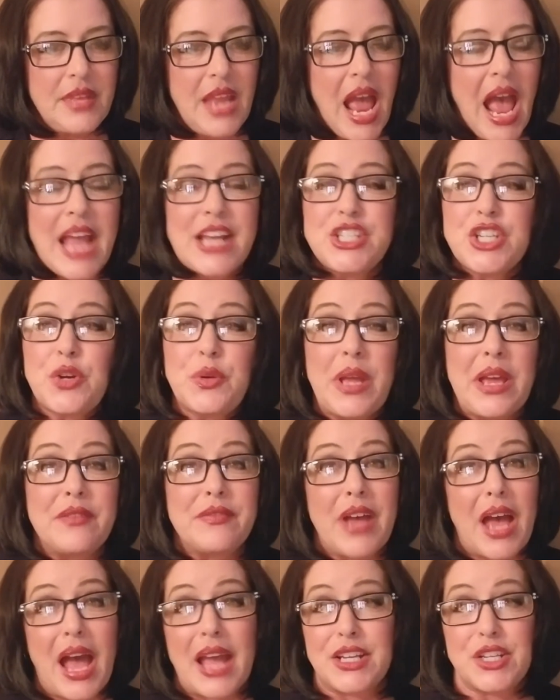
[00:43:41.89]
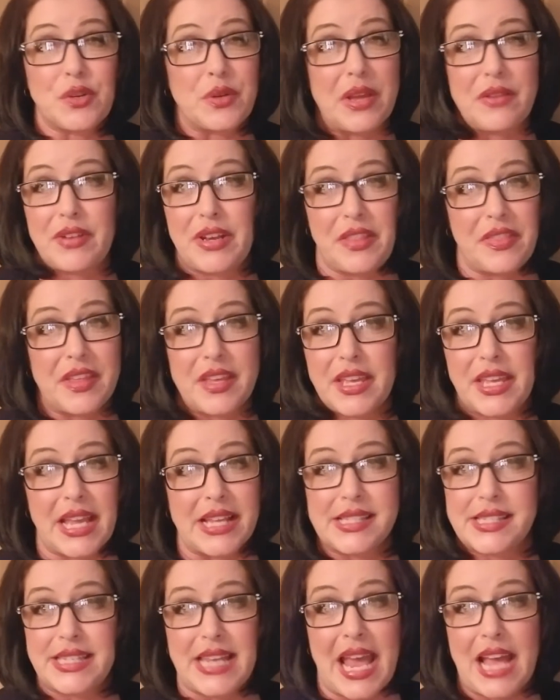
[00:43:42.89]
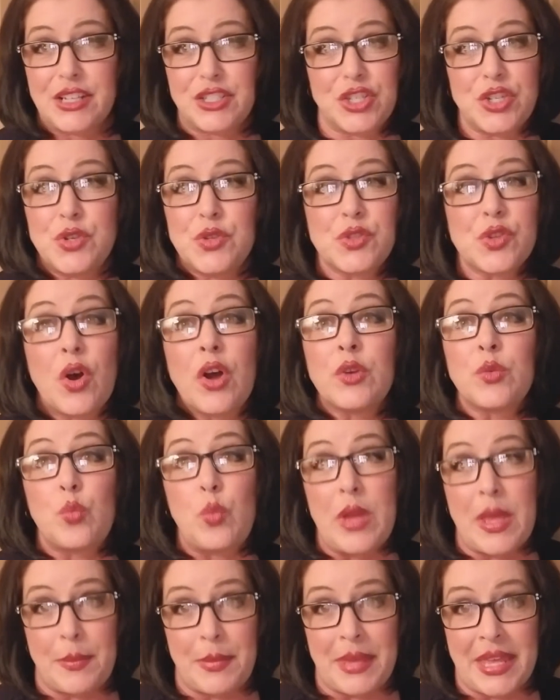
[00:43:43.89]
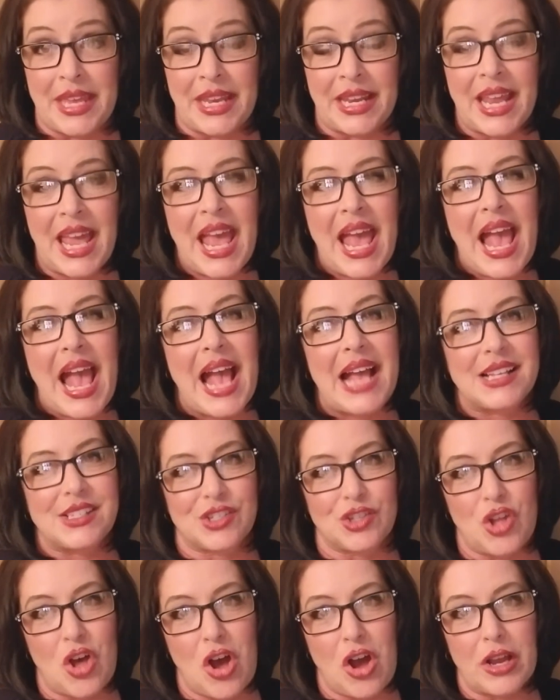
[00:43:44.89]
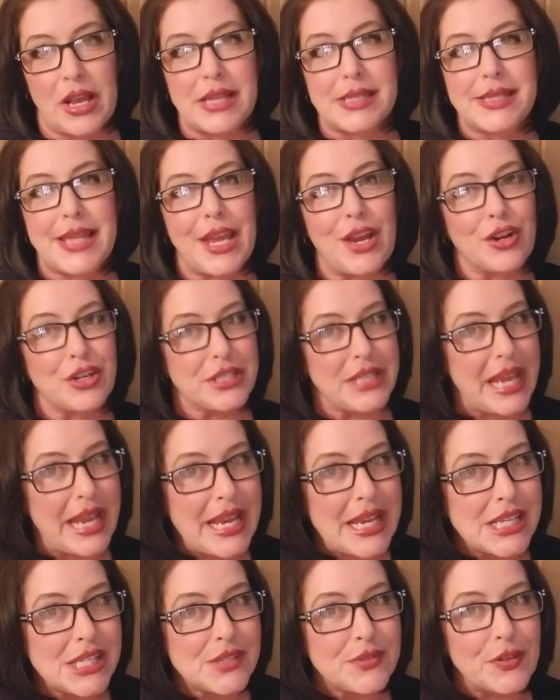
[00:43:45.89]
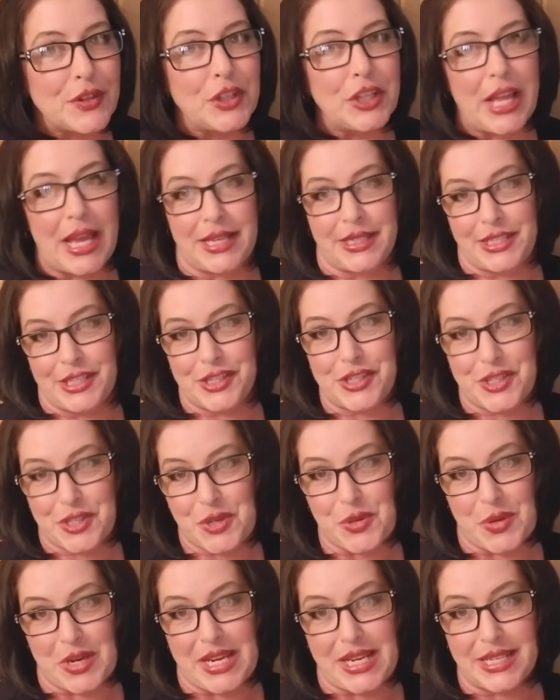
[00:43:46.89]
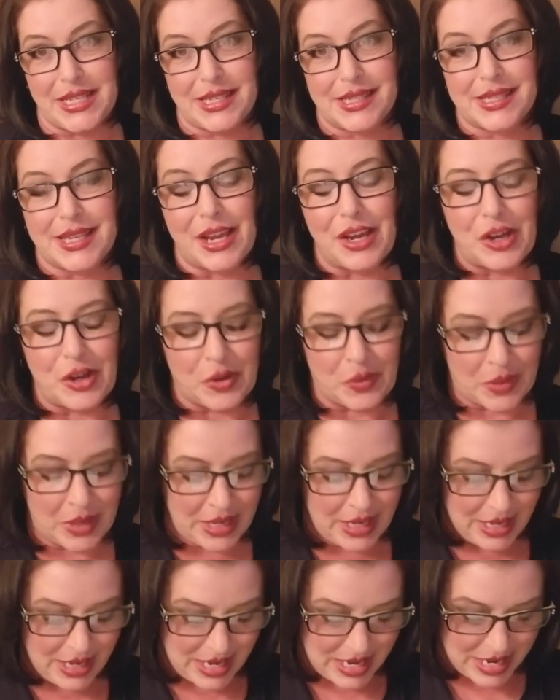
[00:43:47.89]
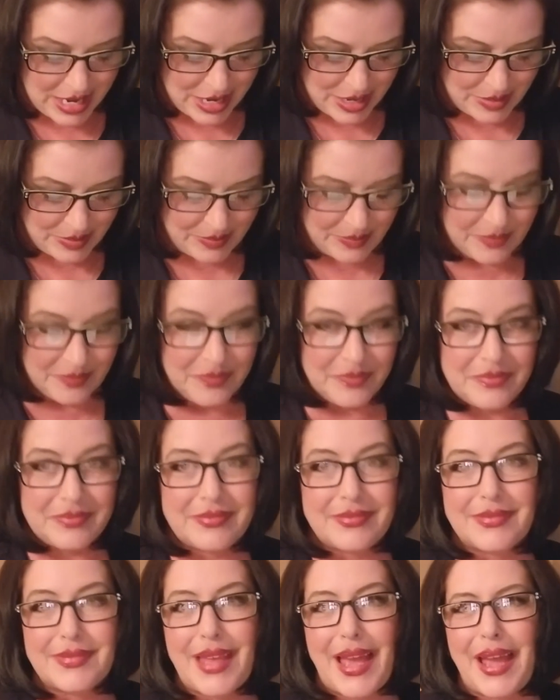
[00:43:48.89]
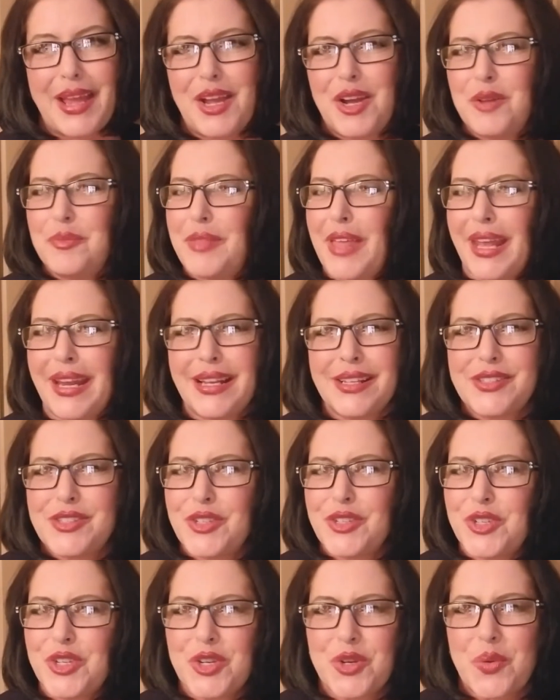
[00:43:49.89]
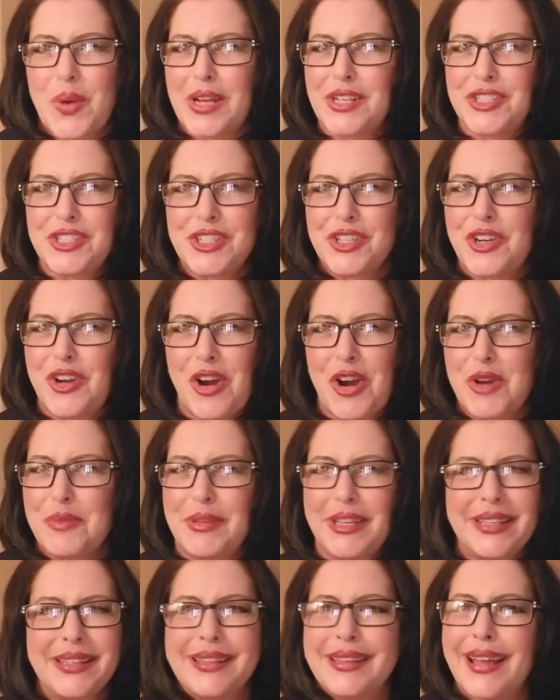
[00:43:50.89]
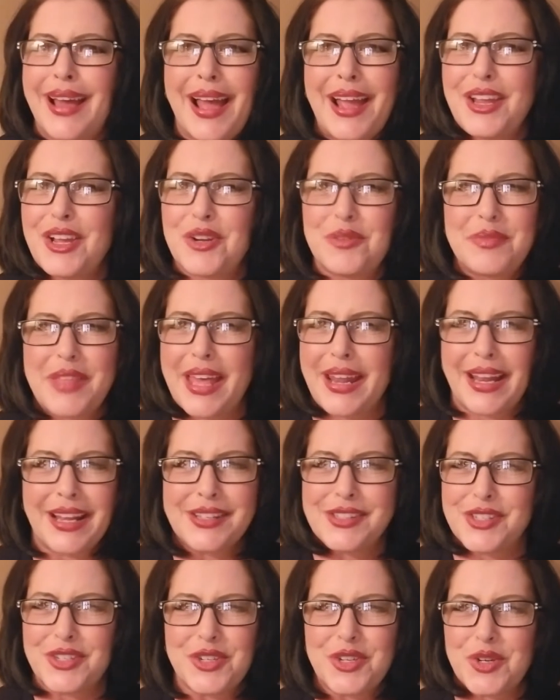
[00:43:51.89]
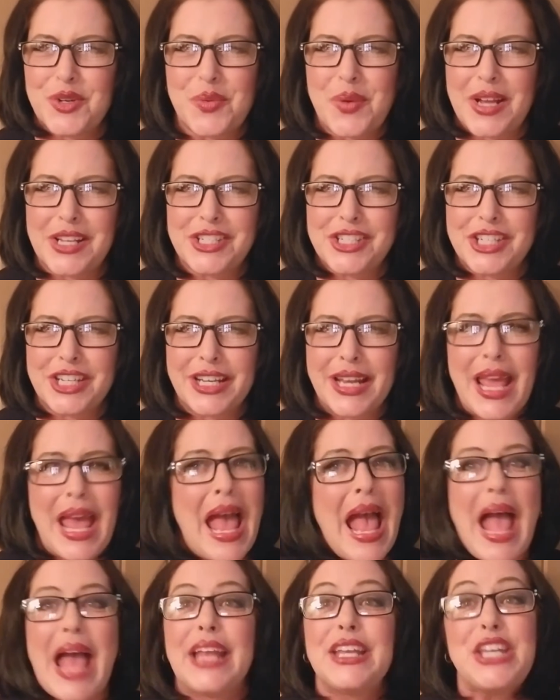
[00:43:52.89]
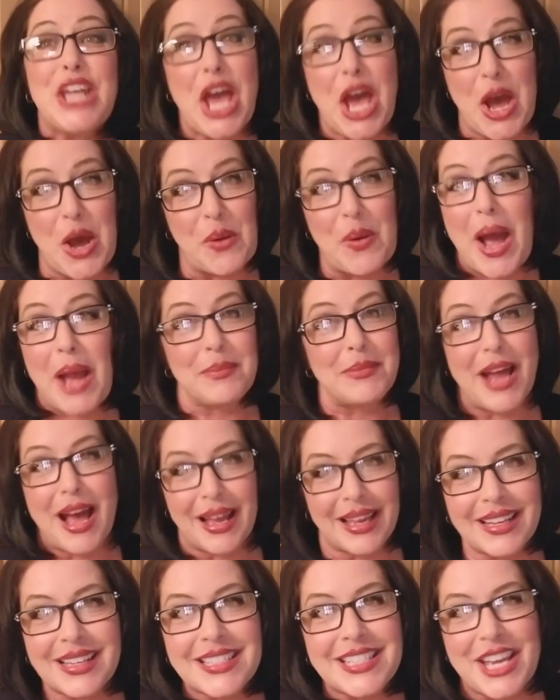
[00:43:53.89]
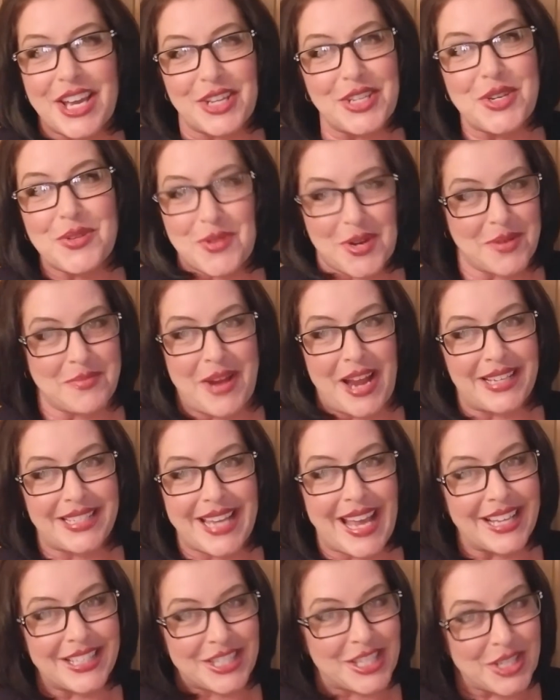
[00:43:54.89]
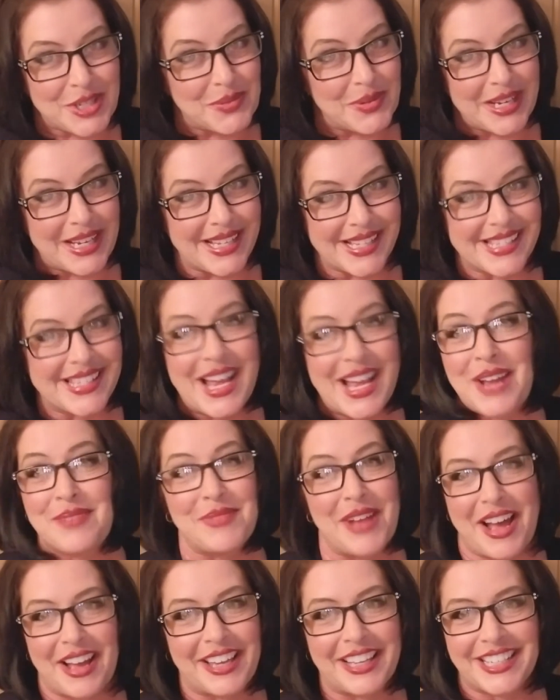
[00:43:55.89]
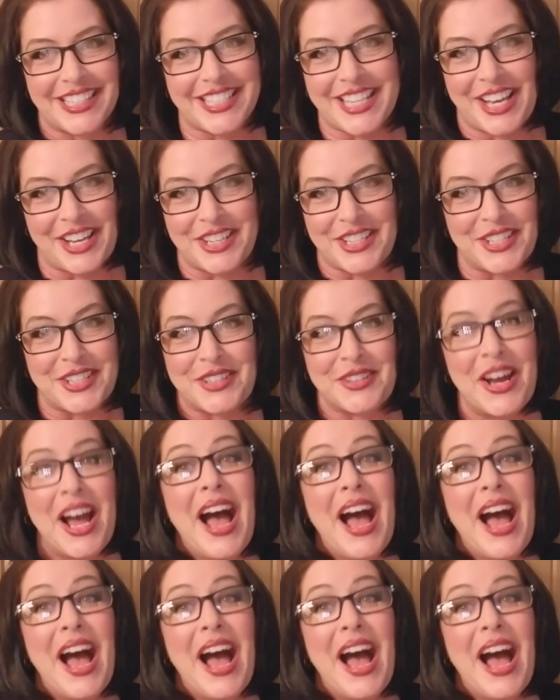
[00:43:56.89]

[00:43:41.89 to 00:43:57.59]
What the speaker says: I don't have anything against tattoos on women, as long as they are tasteful and discreet. So, I hope that answered your question, Carmen. I hope that answered your question. And no, I'm not going to tell you where my tattoo is. I'm not going to tell you.